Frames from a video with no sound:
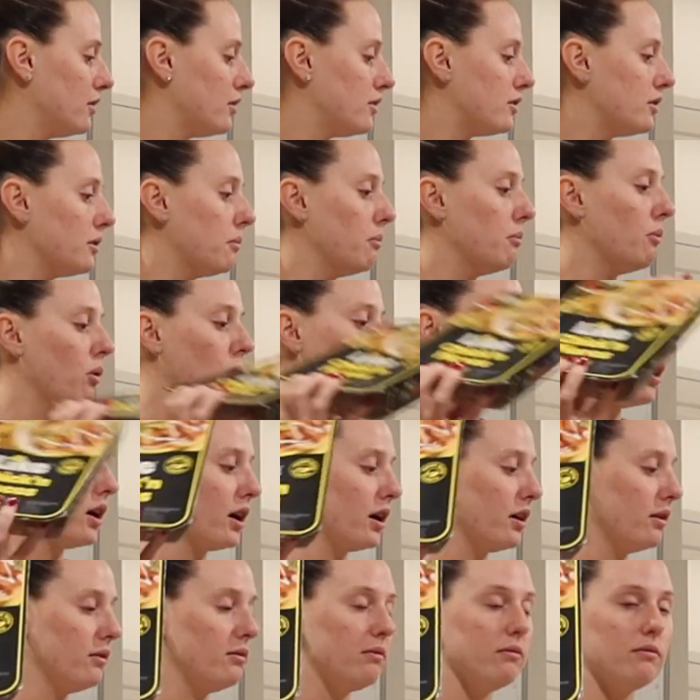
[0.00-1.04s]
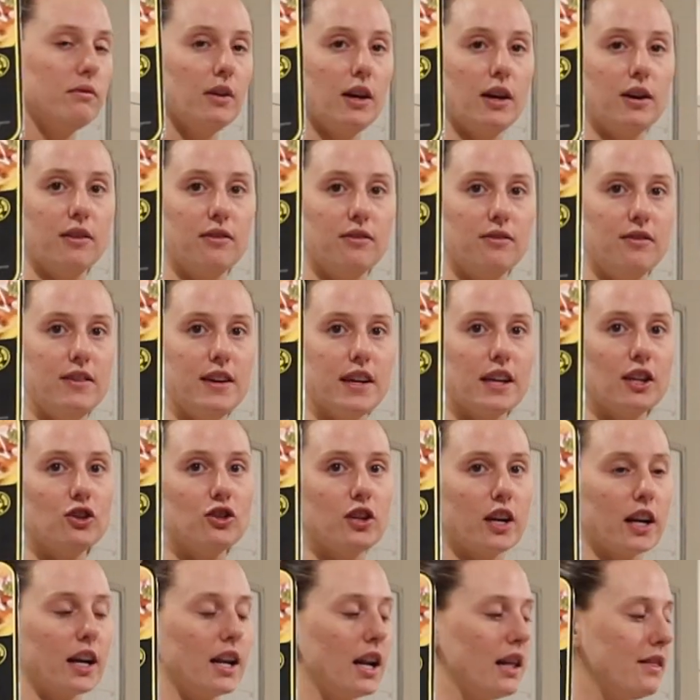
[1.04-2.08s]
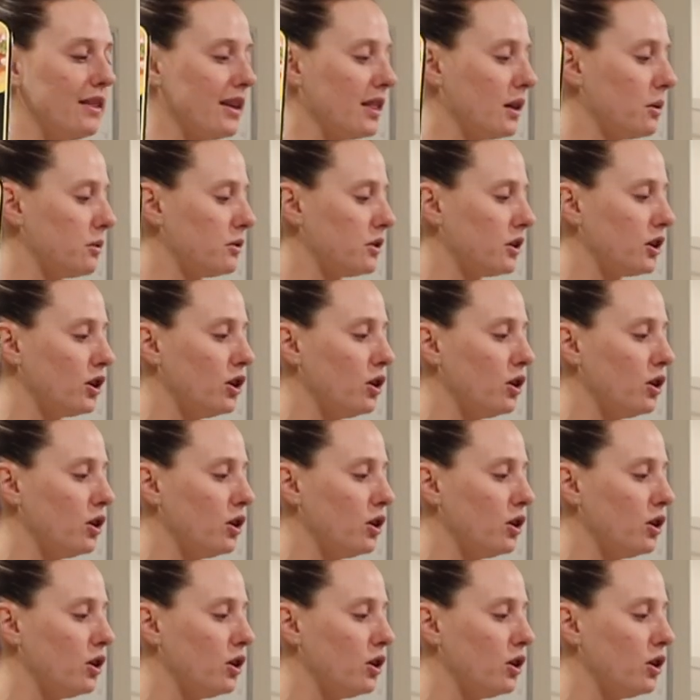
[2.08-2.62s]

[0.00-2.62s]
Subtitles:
some more vegan chicken. I think there was a